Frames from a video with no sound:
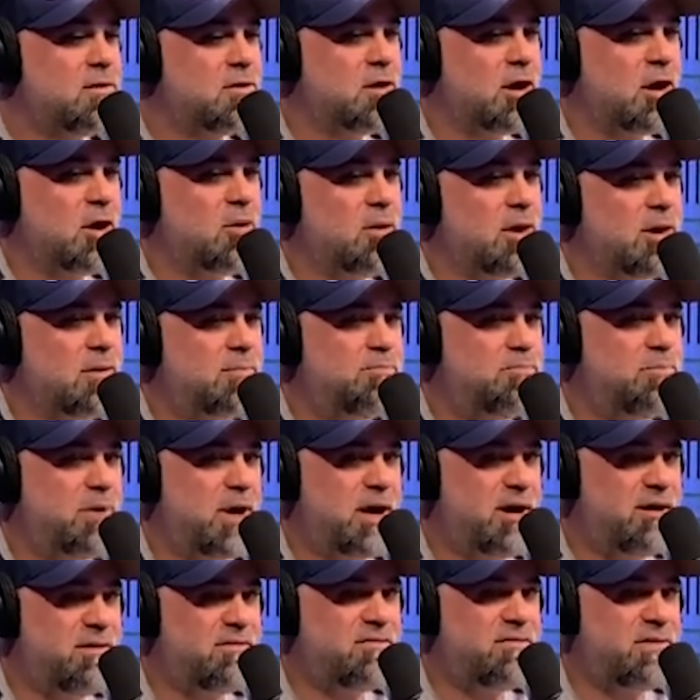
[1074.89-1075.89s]
go
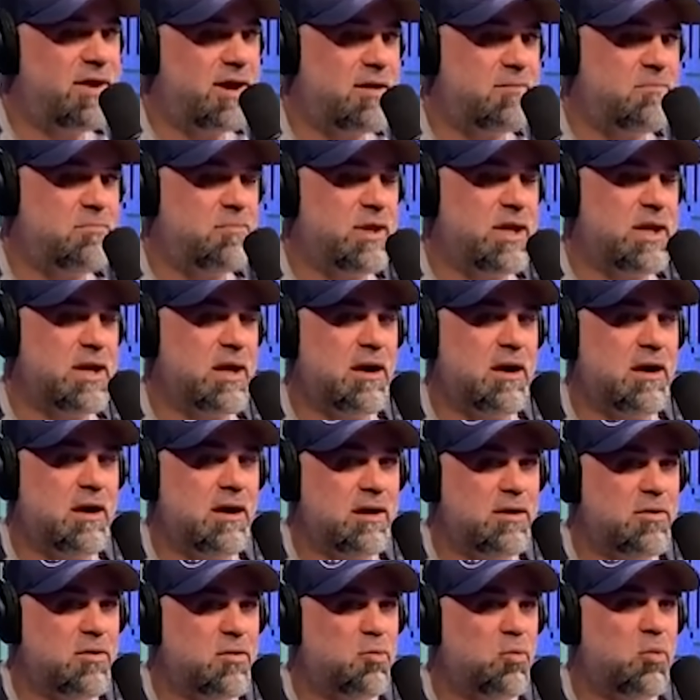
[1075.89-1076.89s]
above and
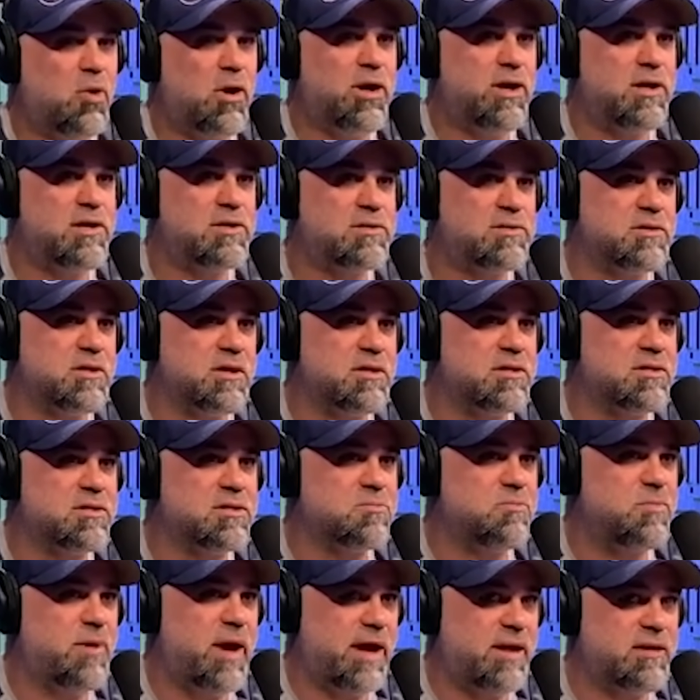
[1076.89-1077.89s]
beyond what is
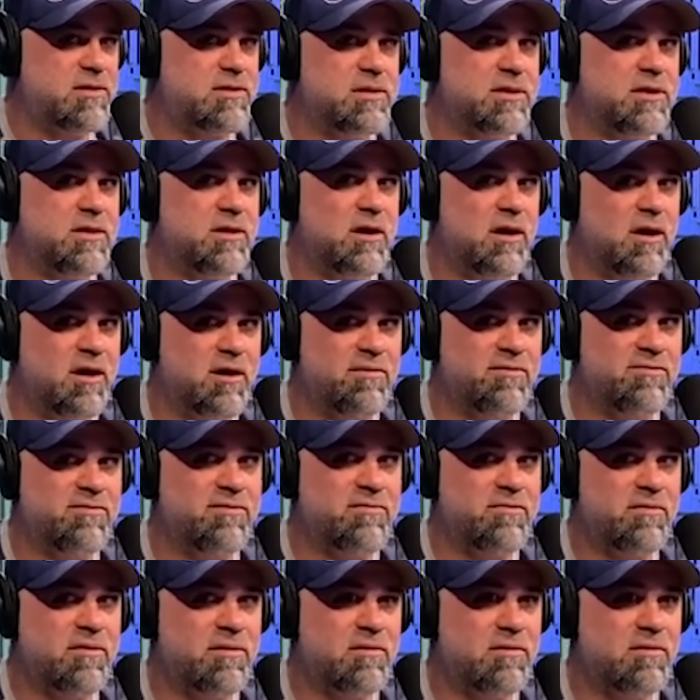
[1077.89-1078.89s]
expected
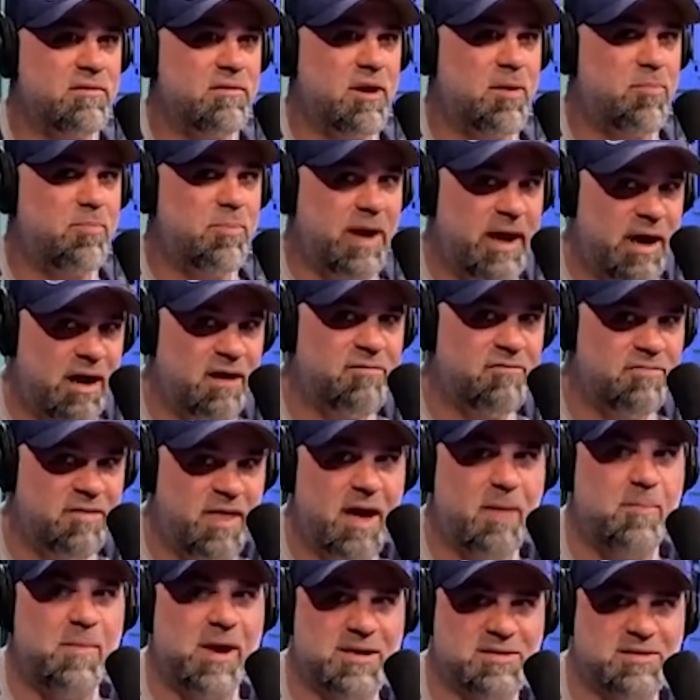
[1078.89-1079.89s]
of
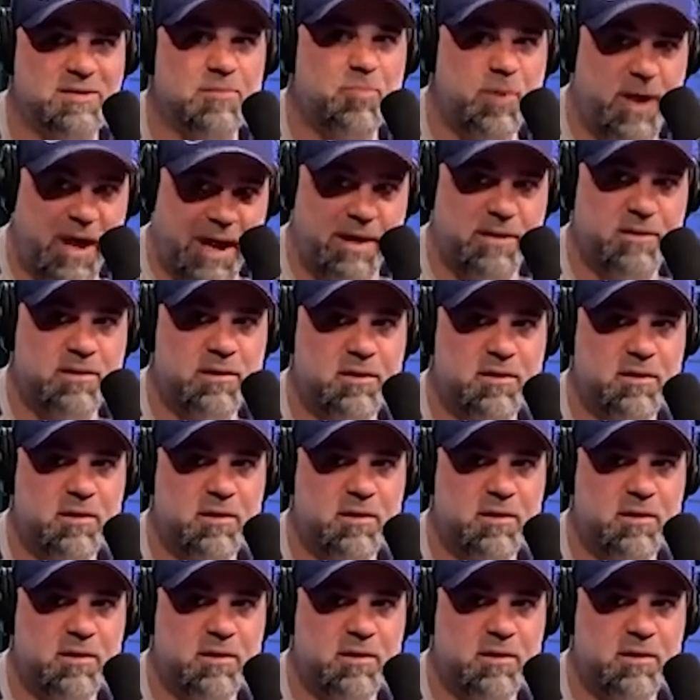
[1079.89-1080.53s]
them as a pet.